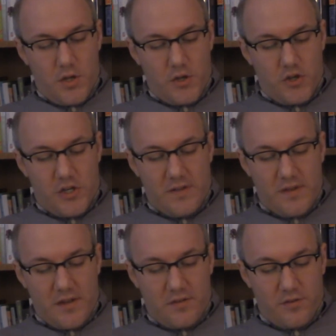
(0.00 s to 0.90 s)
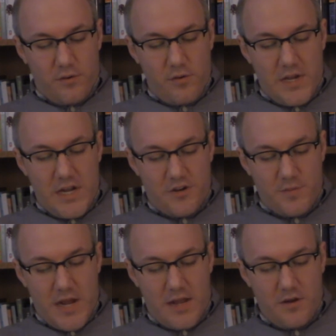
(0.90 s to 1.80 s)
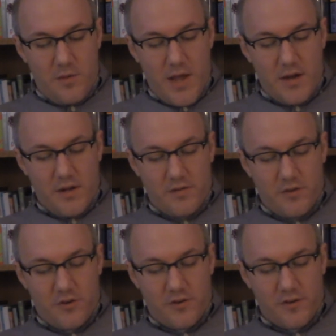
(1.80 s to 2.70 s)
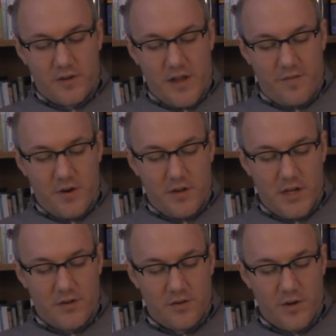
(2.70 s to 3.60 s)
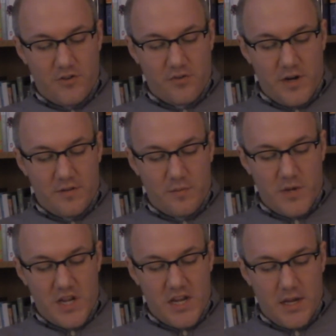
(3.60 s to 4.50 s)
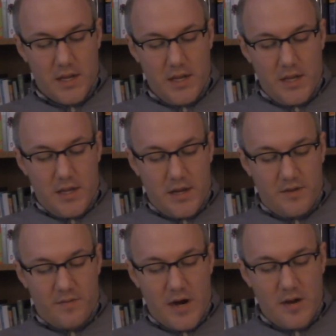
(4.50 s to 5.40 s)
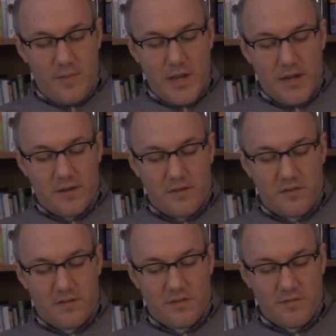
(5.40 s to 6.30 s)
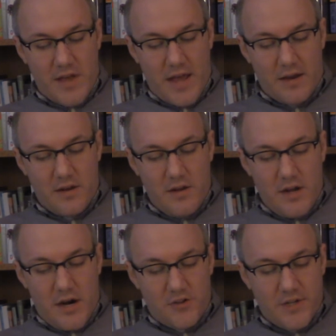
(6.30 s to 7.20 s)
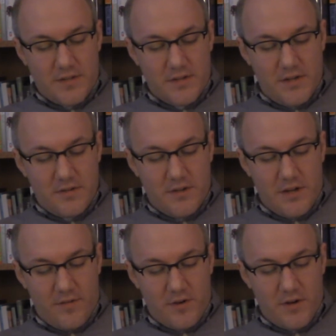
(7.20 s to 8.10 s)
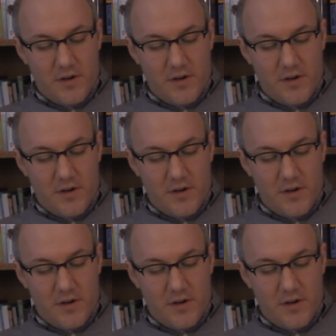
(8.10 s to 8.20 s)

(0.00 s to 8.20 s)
She says, through each man, humanity searches indefinitely to rejoin its being, and its very being consists of that. Our transcendence can never